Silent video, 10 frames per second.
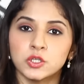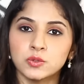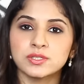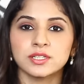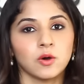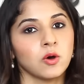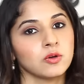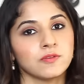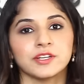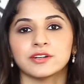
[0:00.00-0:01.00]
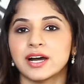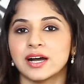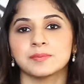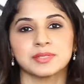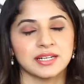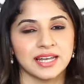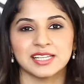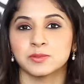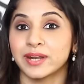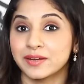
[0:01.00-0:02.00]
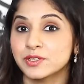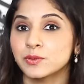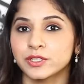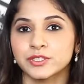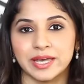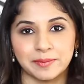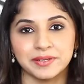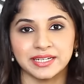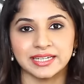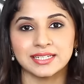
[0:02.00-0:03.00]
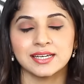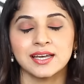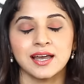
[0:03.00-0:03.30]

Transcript: Use it all over your arms and legs, wherever you want to epilate.